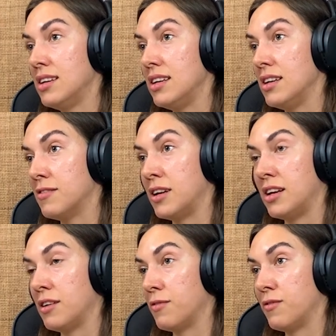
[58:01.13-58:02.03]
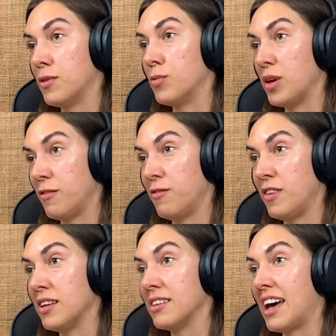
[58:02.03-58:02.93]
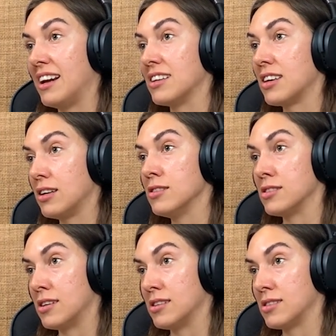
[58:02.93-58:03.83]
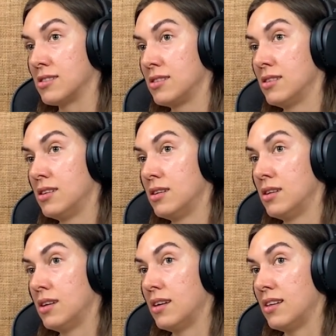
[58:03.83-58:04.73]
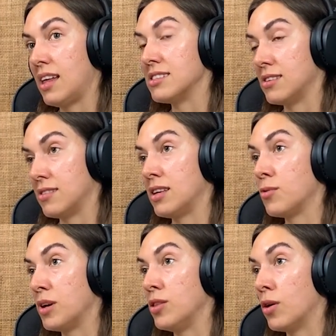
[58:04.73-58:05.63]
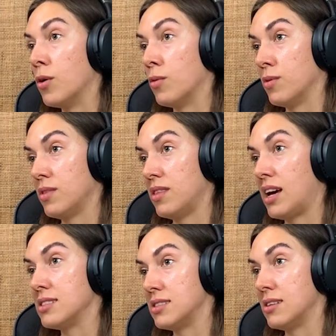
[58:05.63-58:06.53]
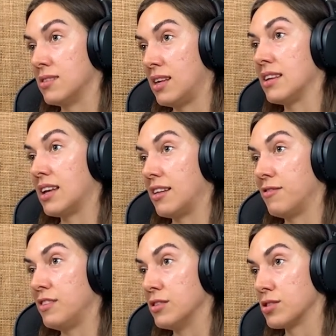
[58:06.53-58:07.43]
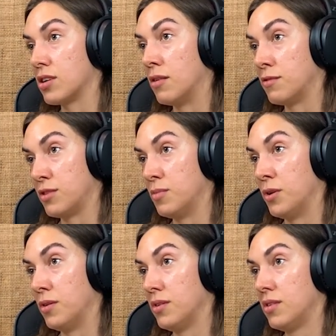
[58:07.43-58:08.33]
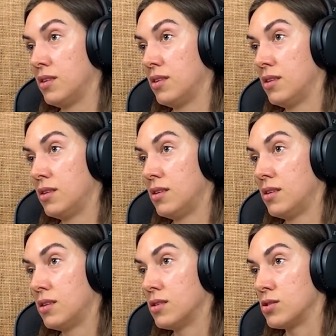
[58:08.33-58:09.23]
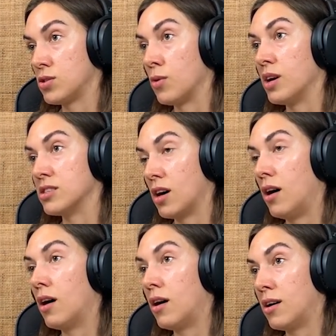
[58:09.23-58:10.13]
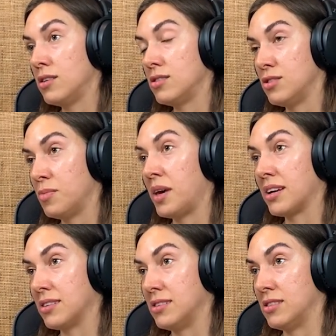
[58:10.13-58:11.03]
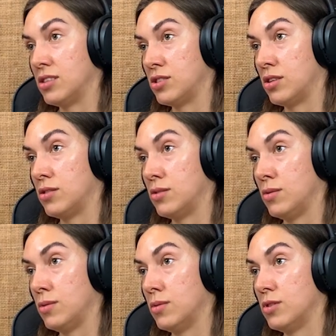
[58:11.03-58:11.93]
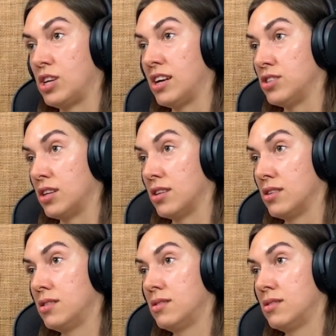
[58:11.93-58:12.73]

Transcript: even if we feel that it kills us. That's the thing we know. That's the thing that feels comfortable. So it's hard to make a decision to change it.